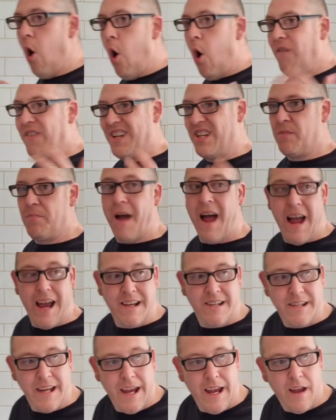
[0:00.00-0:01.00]
over
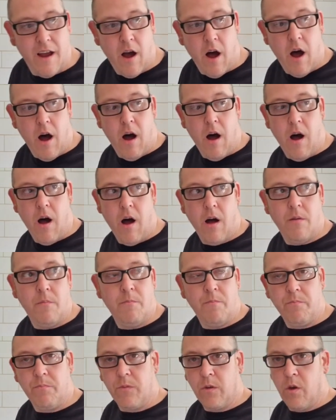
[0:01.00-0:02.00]
spicy or
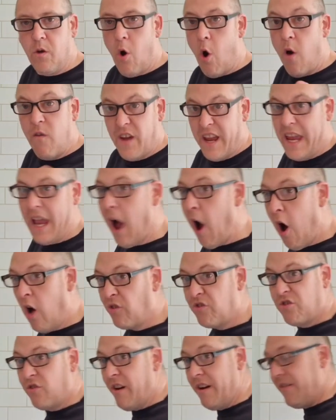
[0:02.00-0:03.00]
over
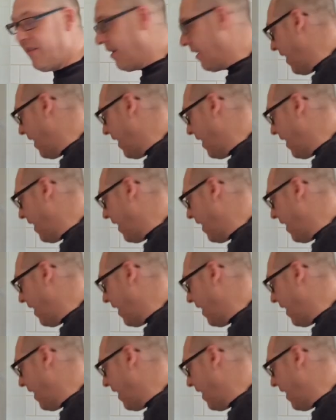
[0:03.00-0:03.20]
hot or anything